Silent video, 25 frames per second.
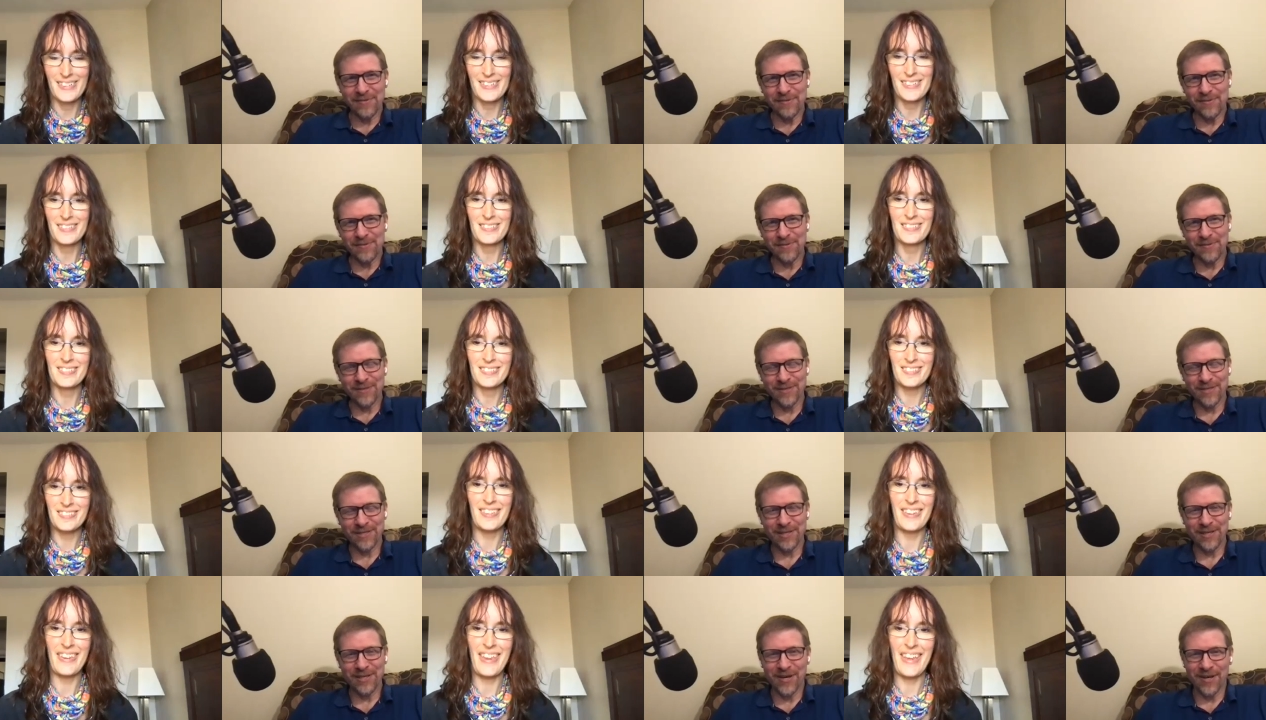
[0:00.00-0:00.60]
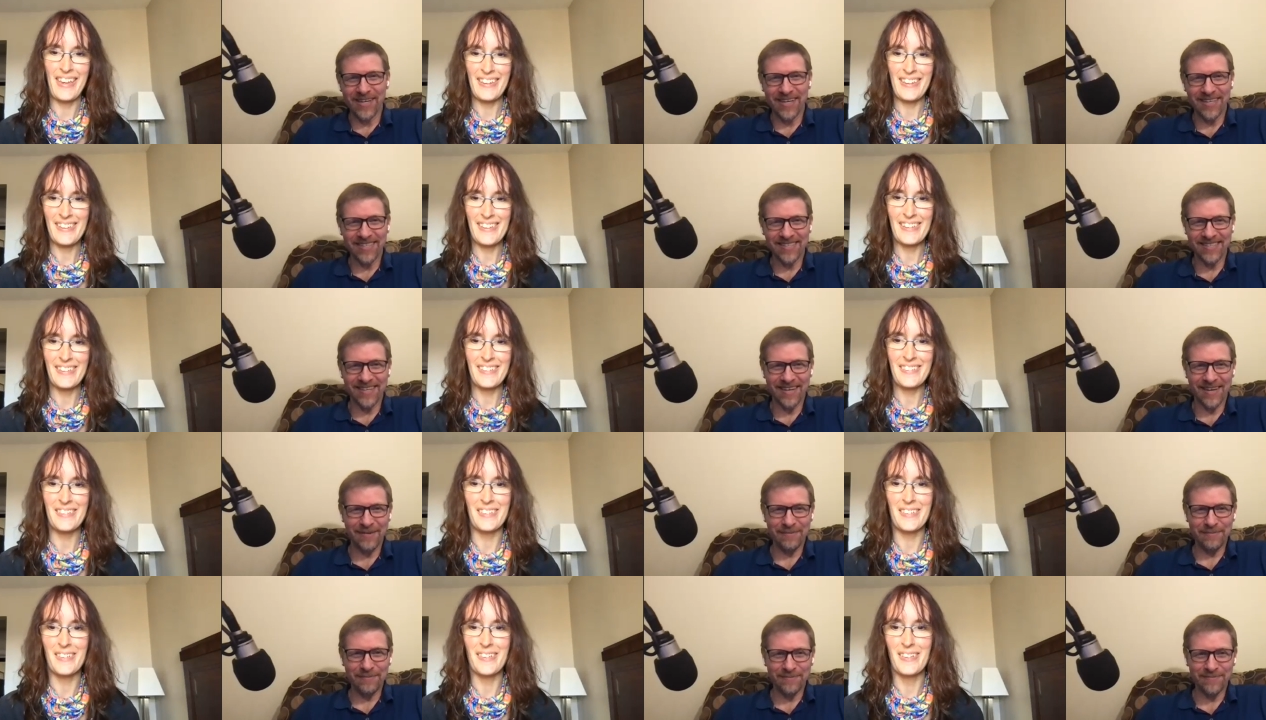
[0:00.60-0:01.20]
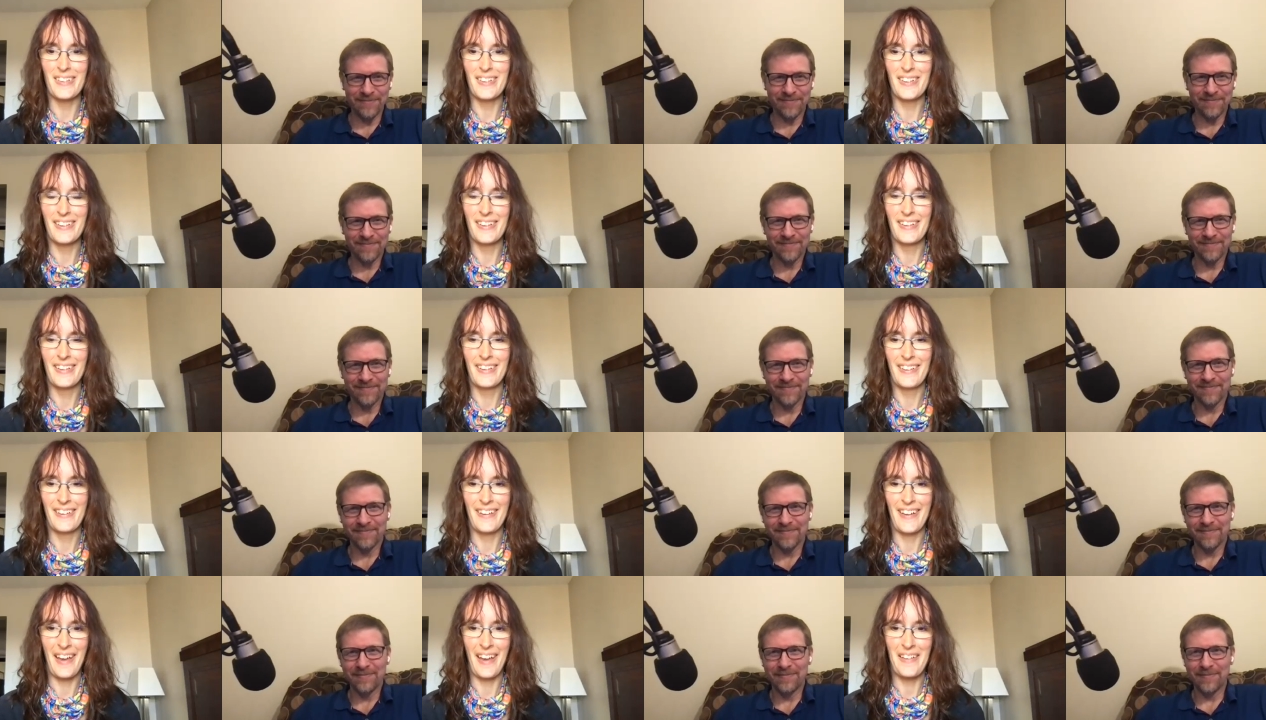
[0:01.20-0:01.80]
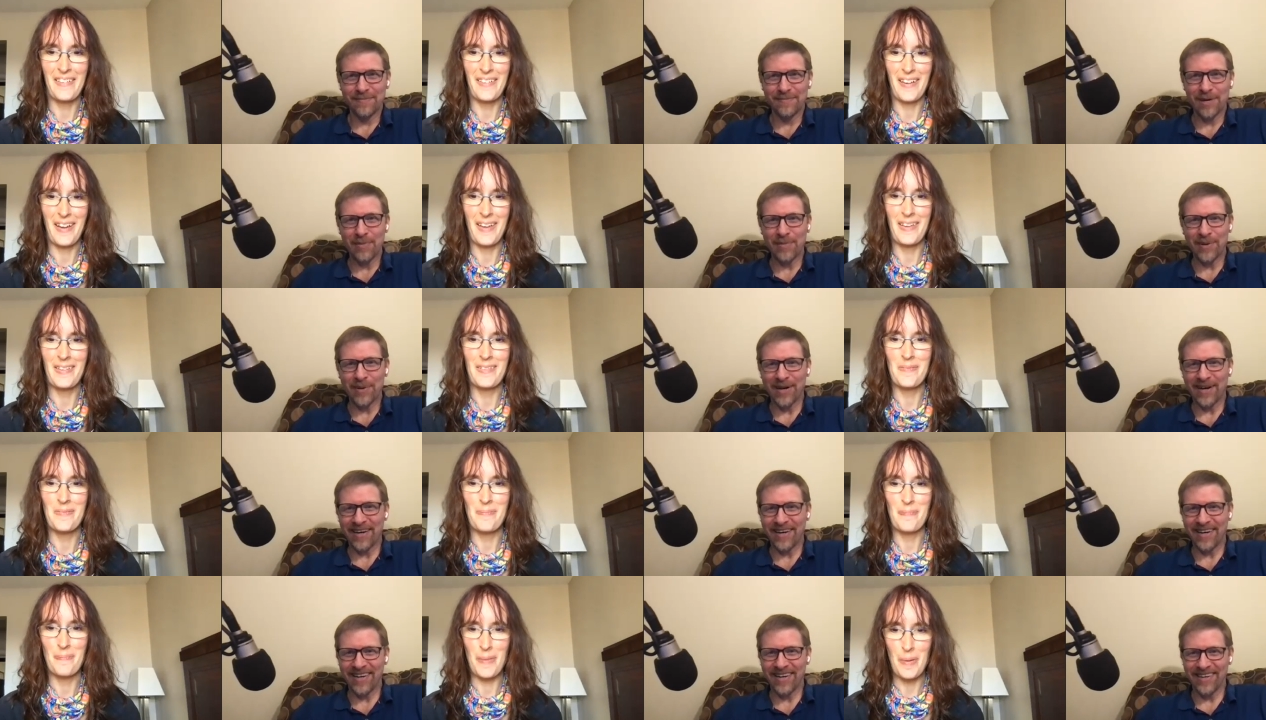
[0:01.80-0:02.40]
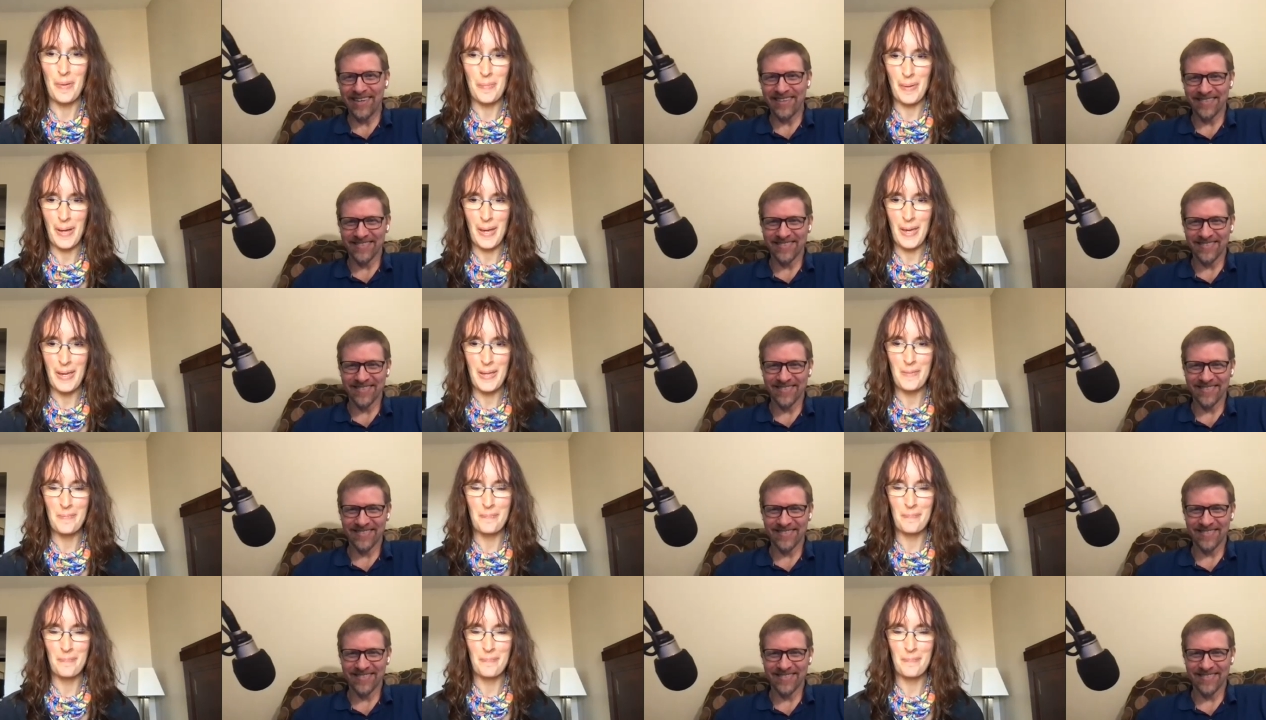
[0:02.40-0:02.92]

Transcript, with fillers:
Speaker 1: We'll see you Thank all next you. time. All right. Bye. Bye.